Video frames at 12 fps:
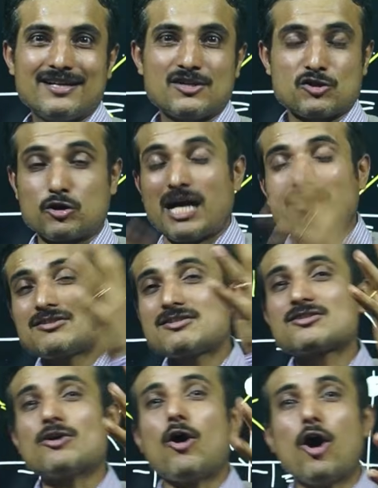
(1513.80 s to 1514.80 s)
So
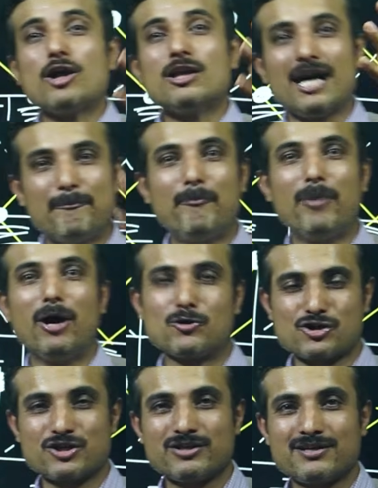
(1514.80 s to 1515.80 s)
that's all
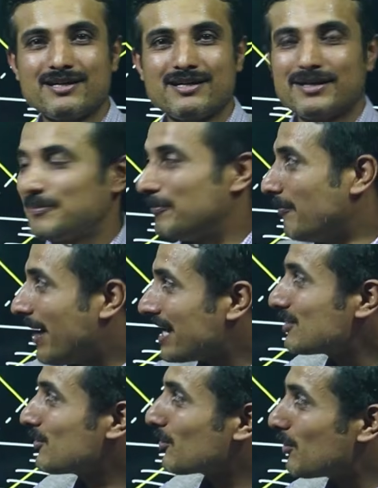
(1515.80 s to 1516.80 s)
about
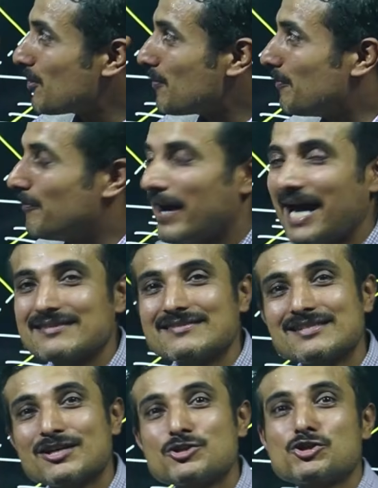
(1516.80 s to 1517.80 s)
Micro
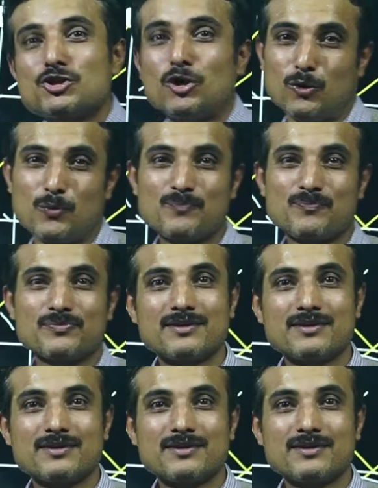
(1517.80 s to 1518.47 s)
Maths show.